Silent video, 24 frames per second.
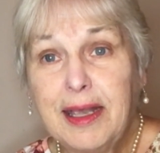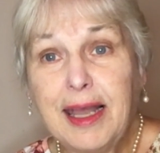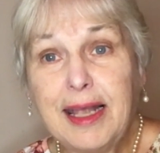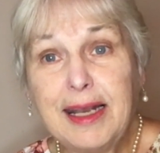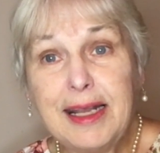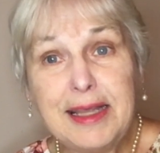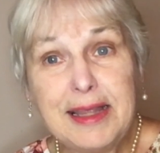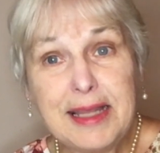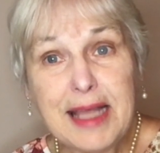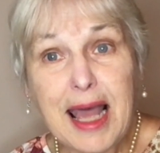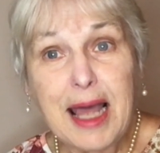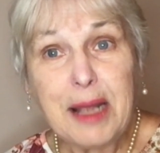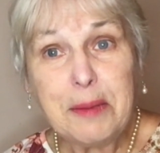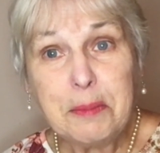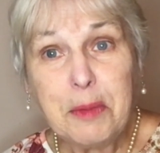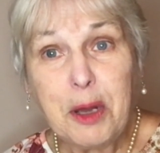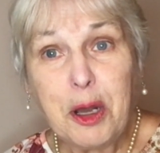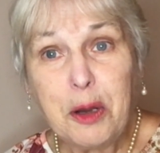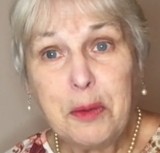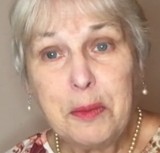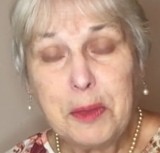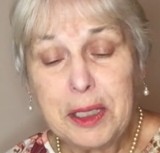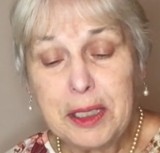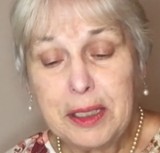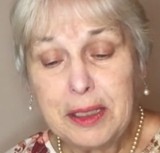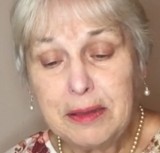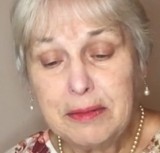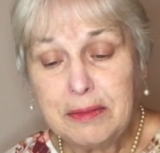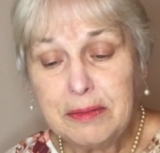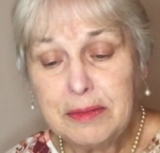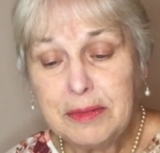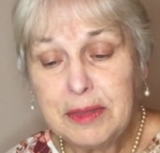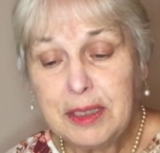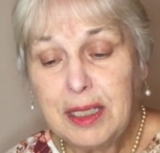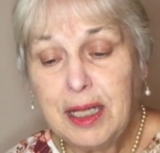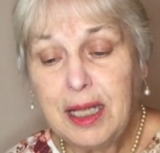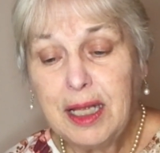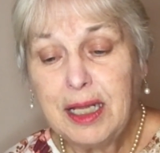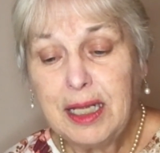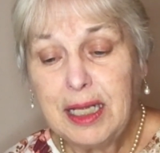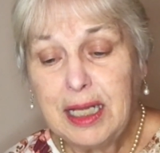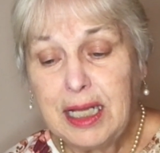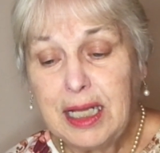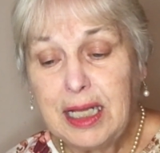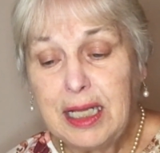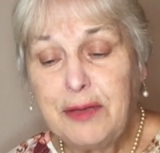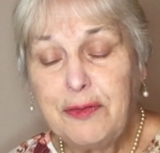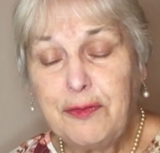And in that moment,
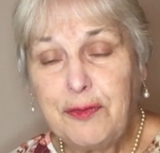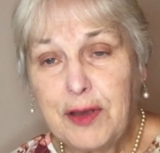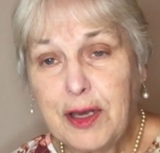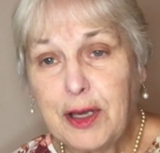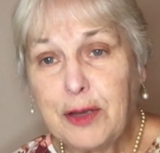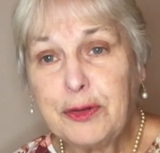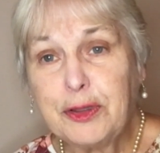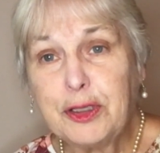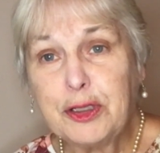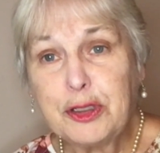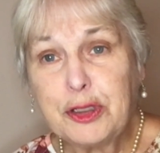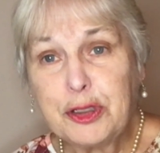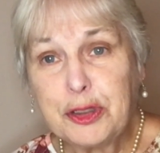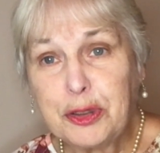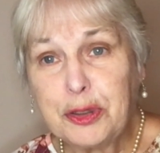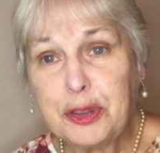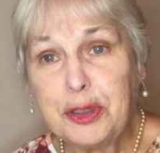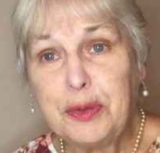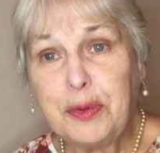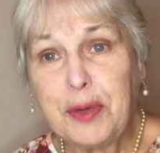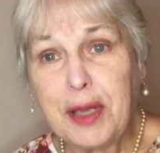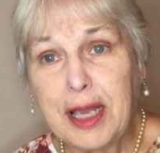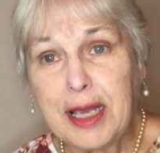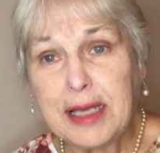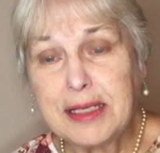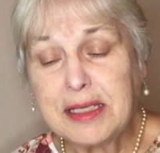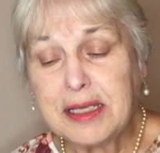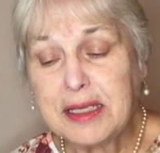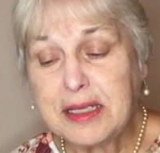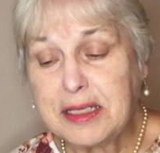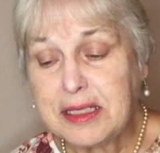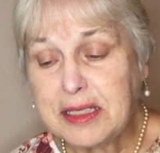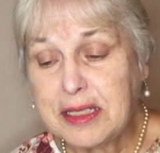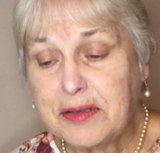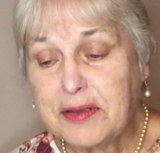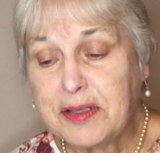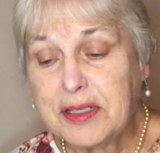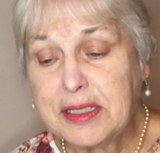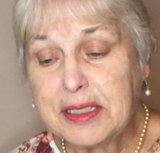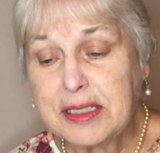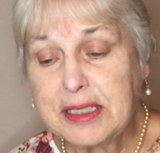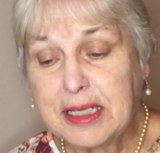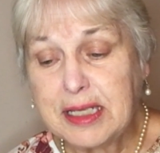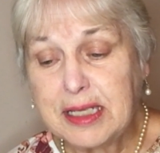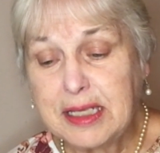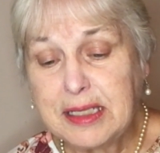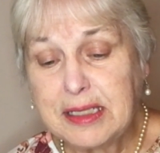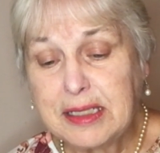Lily felt the true essence of the
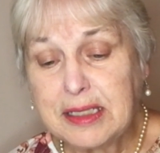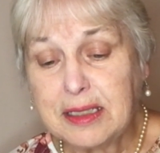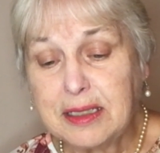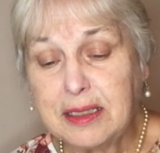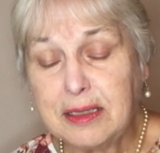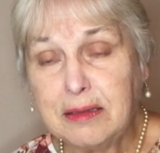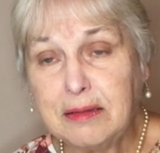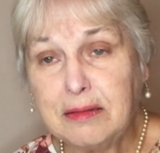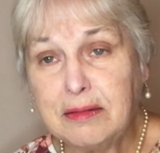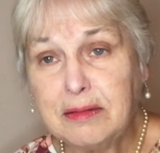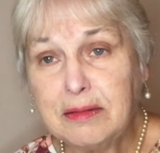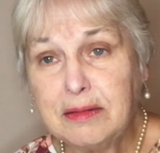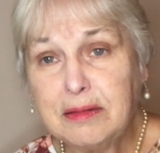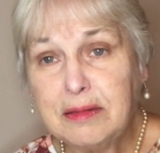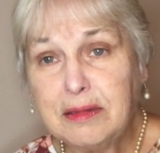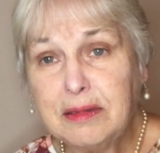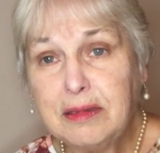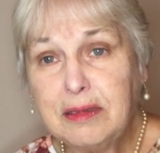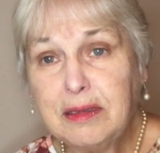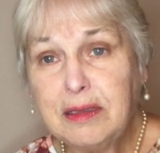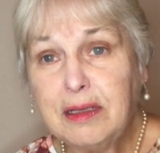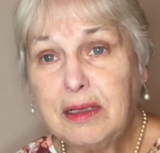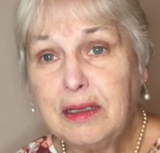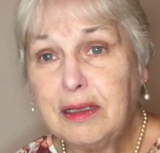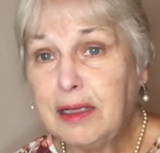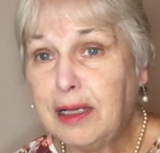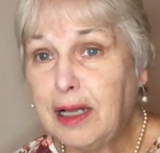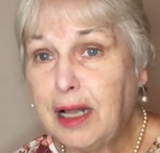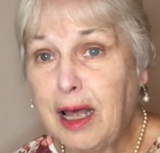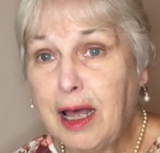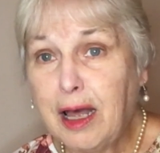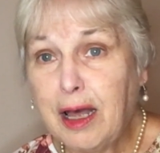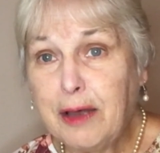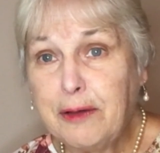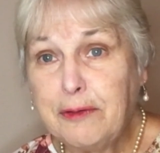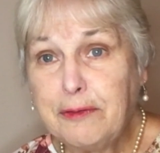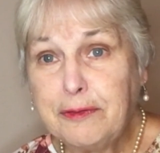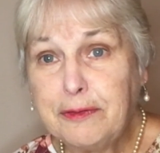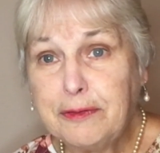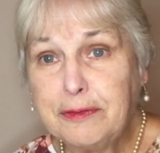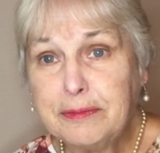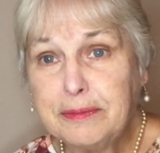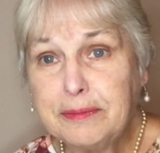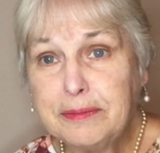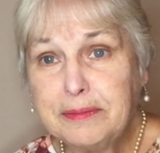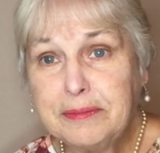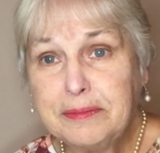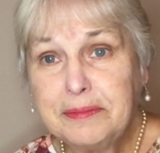season: love,
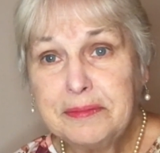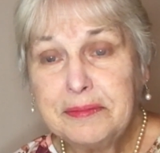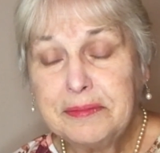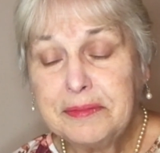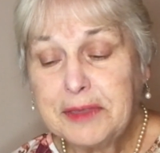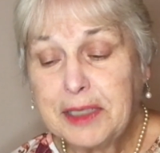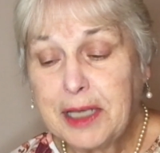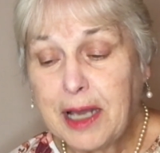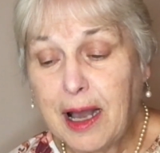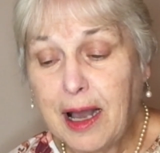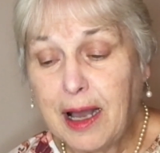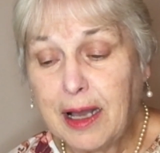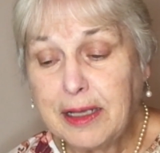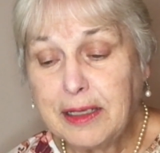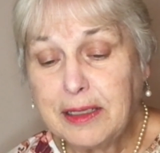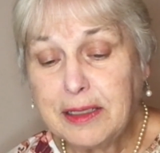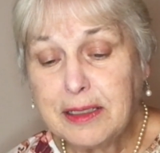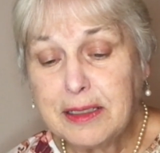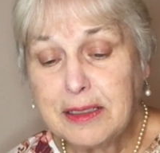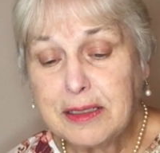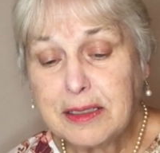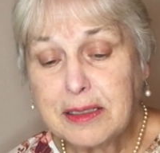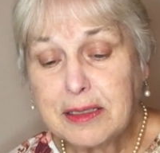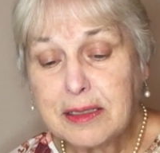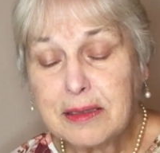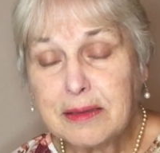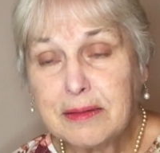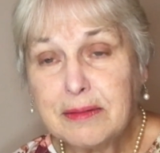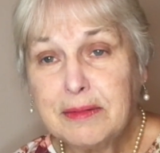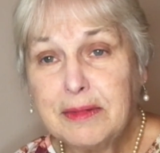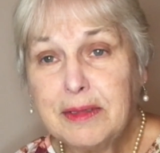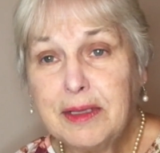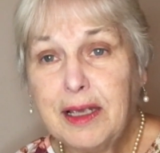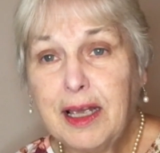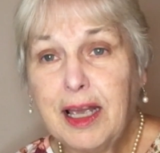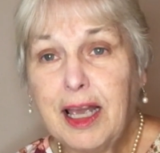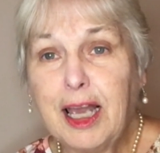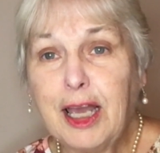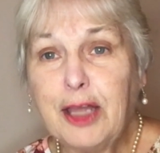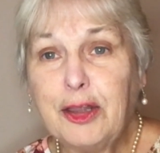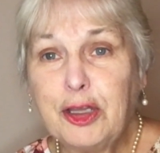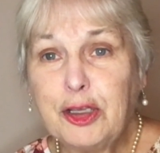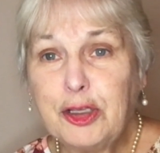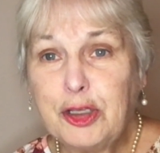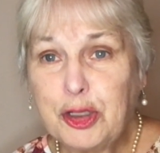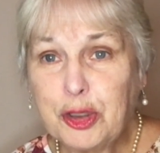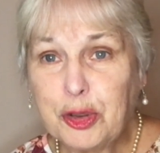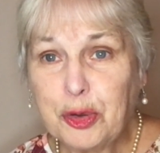kindness, and
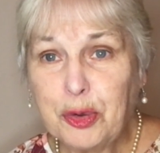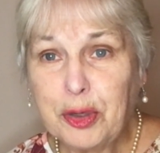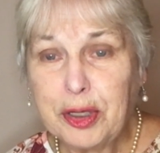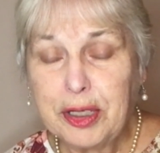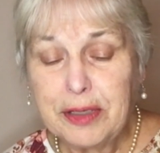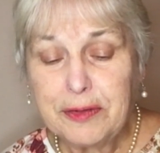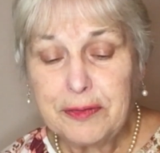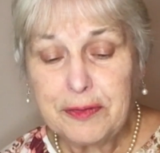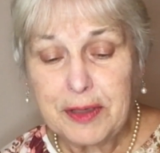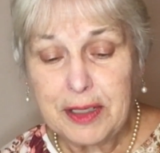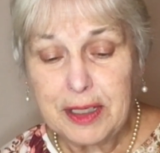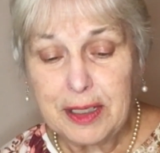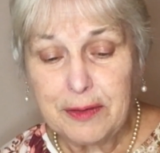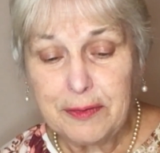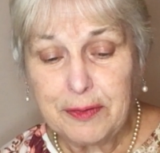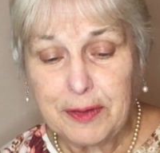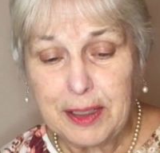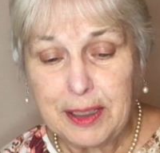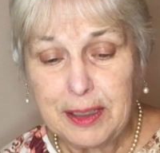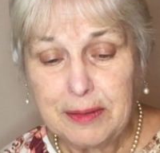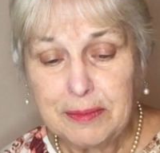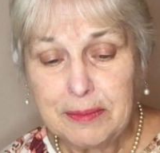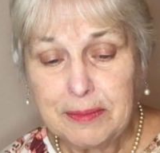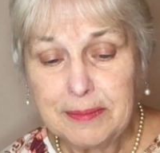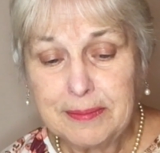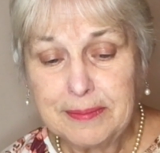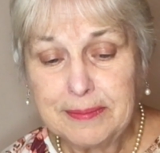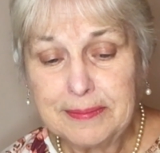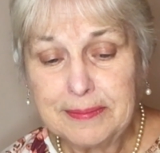the joy of giving.